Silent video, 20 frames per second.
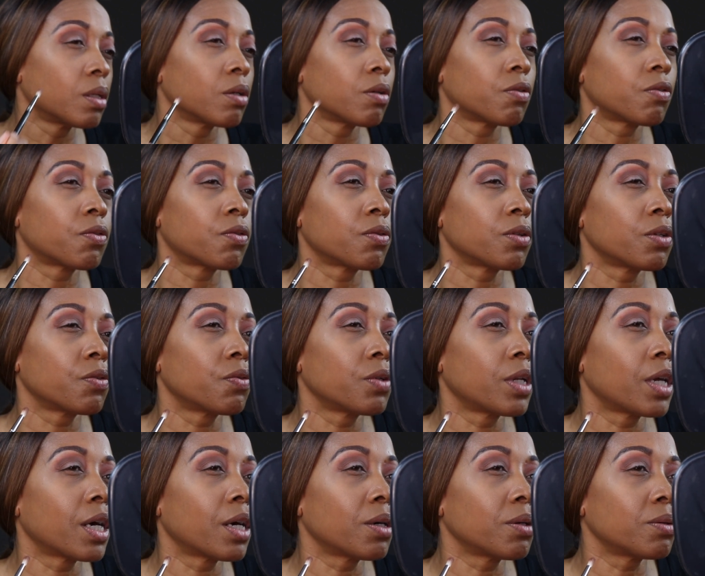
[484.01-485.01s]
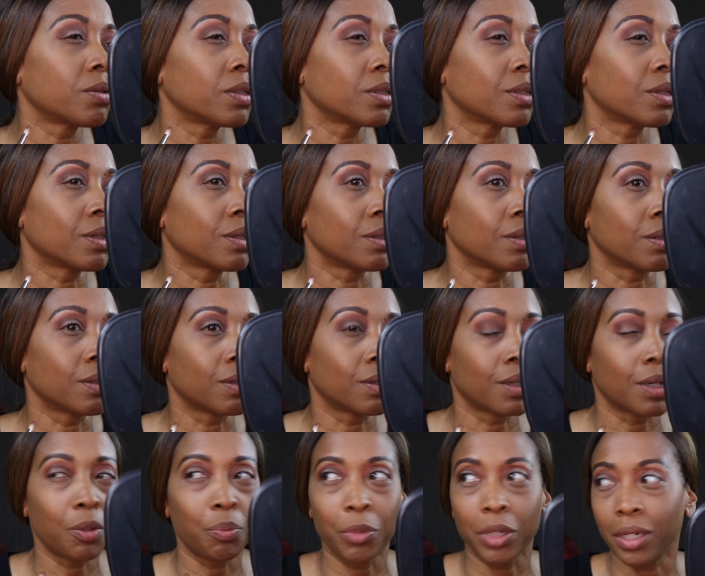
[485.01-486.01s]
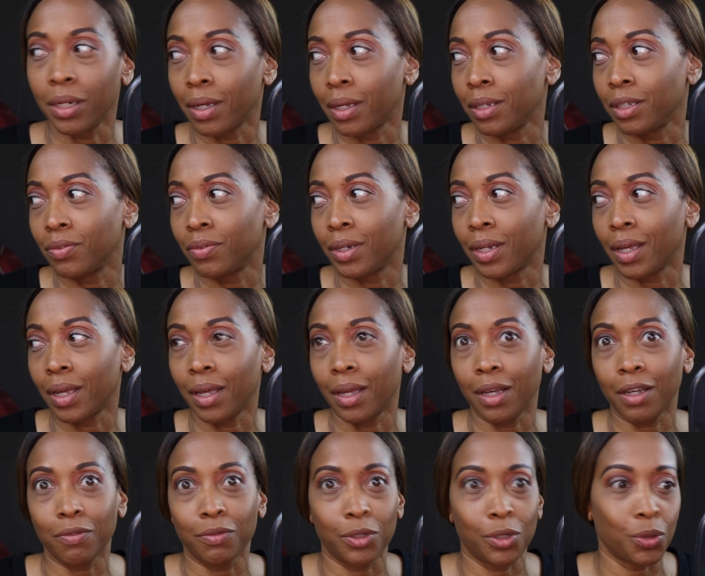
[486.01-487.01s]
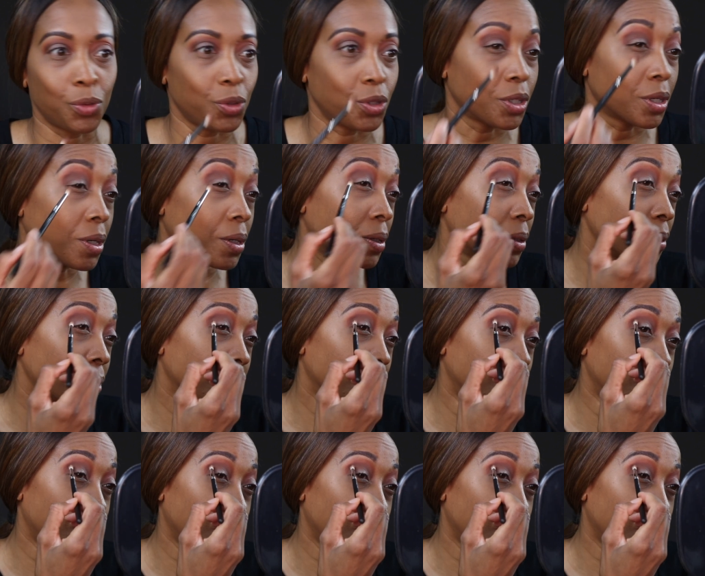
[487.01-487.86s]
fluff it out. Oh, I may not even have to, y'all.